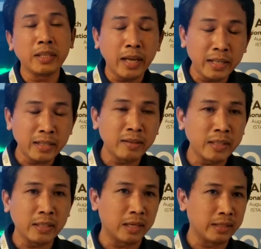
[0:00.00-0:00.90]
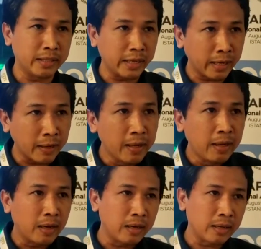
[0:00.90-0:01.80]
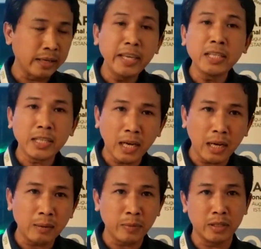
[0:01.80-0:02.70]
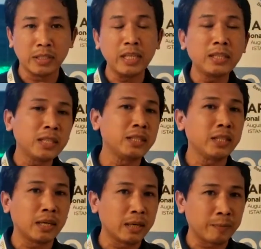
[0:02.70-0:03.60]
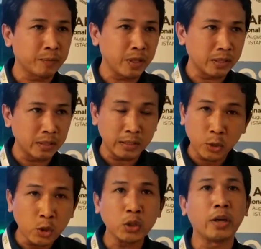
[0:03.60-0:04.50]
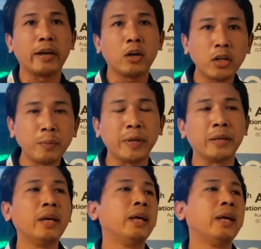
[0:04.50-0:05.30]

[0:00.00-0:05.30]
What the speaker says: gathering their income and increase their social economy.